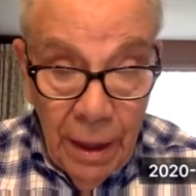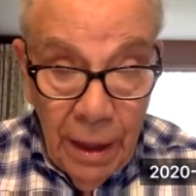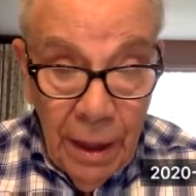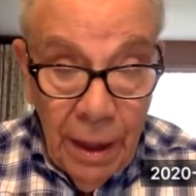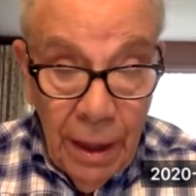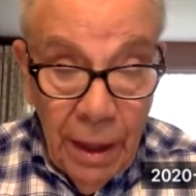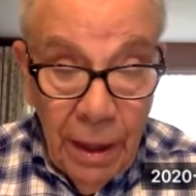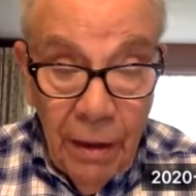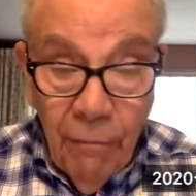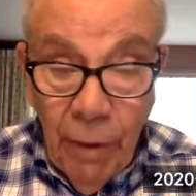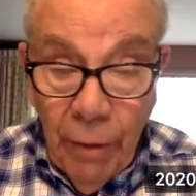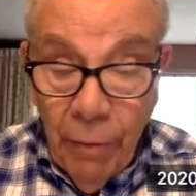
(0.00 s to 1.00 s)

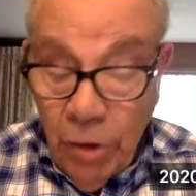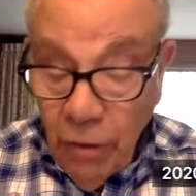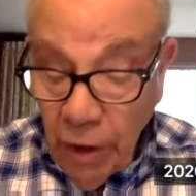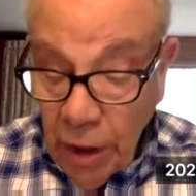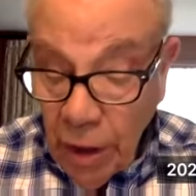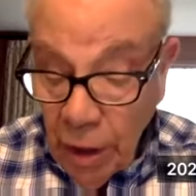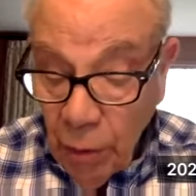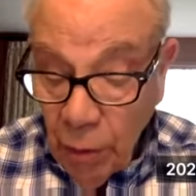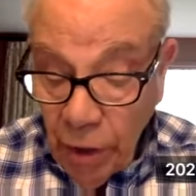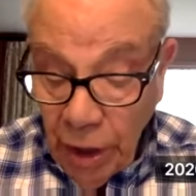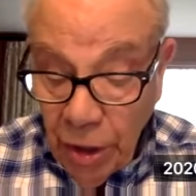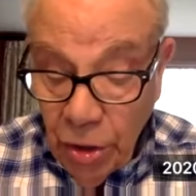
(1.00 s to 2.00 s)
of members of our
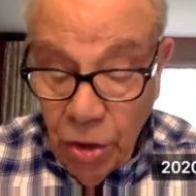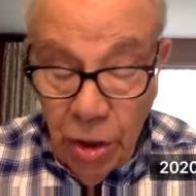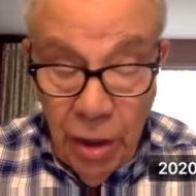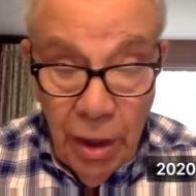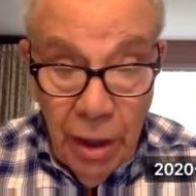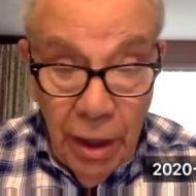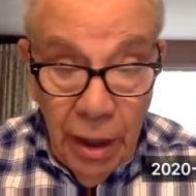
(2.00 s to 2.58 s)
congregation